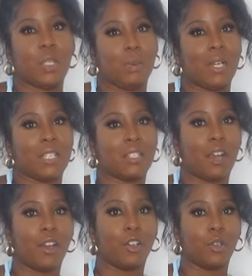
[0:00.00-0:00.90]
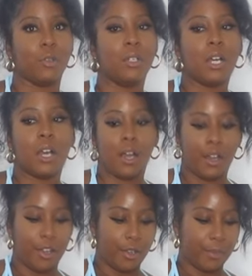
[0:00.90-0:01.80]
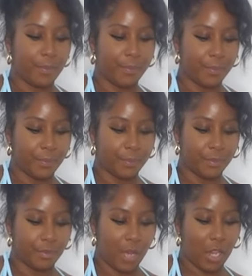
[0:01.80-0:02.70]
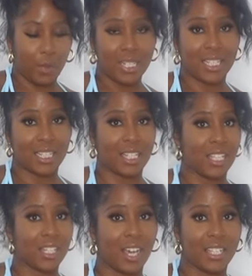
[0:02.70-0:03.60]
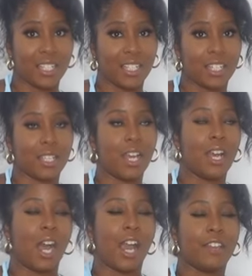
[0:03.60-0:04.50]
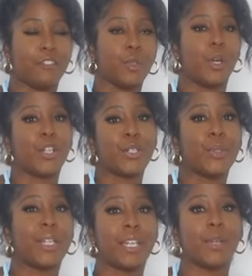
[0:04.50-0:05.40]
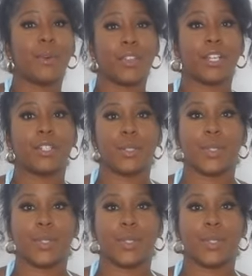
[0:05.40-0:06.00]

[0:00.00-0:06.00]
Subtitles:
to my style. I always stick to the sizes. If you are new here, one thing I do